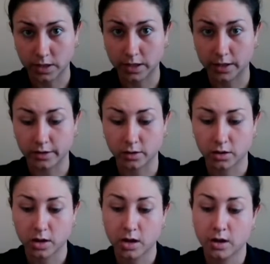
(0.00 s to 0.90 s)
in
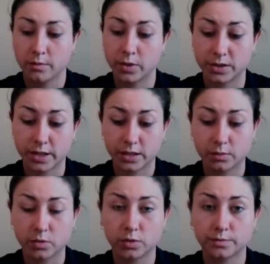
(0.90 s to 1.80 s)
there
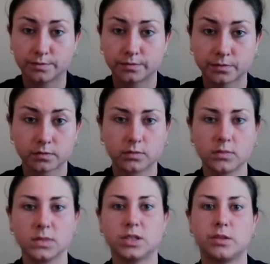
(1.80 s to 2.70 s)
presentable
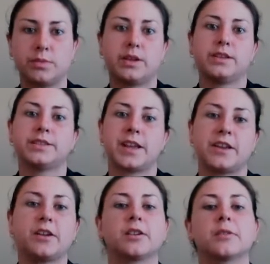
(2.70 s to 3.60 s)
to be,
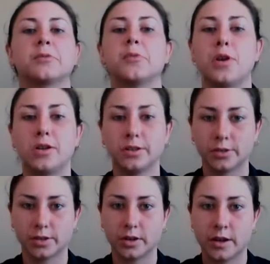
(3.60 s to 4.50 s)
say, hung on a wall
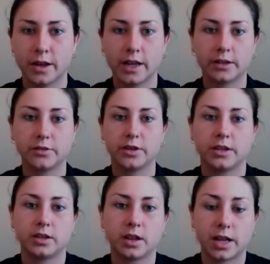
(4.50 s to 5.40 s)
or
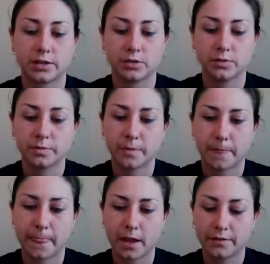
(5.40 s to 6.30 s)
included in the classroom?
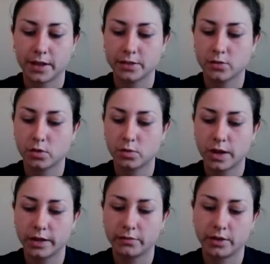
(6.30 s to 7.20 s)
If they scored
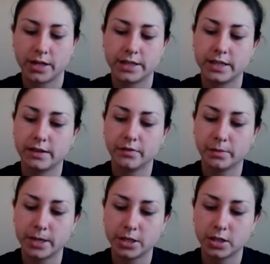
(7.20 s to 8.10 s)
it reads, the
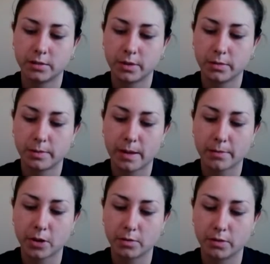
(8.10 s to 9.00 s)
information in the bubble
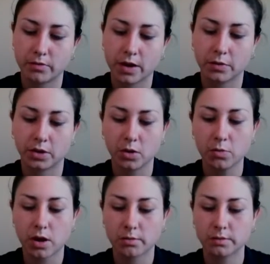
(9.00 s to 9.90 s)
map could be read with no
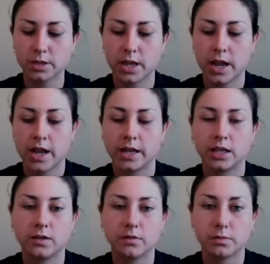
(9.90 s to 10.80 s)
problems,
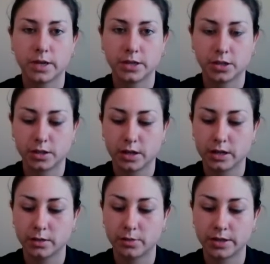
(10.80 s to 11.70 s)
and the information
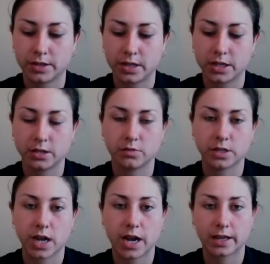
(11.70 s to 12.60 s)
in the presentation
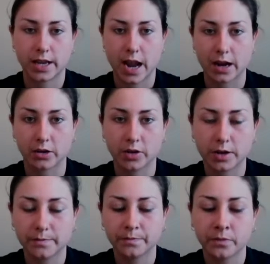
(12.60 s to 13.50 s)
was highly
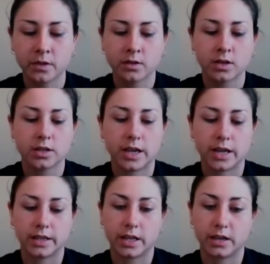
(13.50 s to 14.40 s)
accurate.
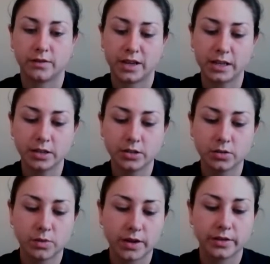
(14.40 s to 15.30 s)
And then if they didn't
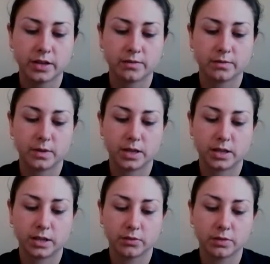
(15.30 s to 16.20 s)
do well,
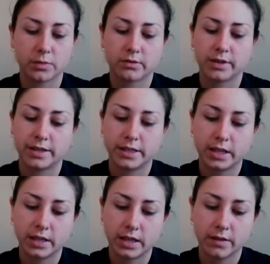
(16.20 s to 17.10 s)
the rubric reads,
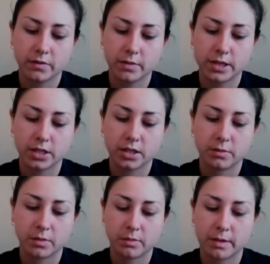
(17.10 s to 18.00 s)
the information in
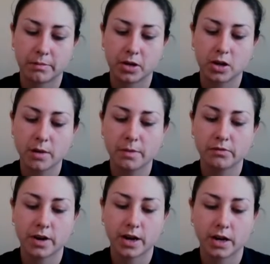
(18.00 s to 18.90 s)
the bubble map could not
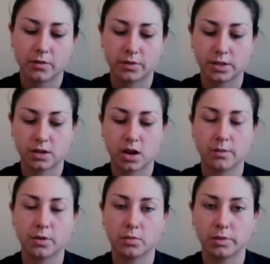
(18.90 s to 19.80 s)
be read and was not
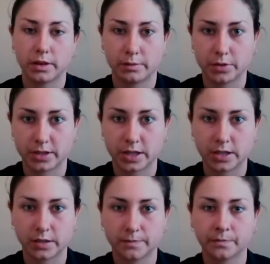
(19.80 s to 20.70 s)
appropriately
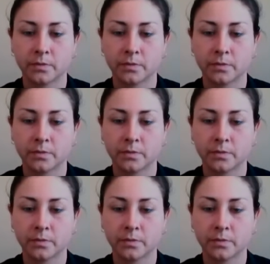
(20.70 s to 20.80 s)
presented.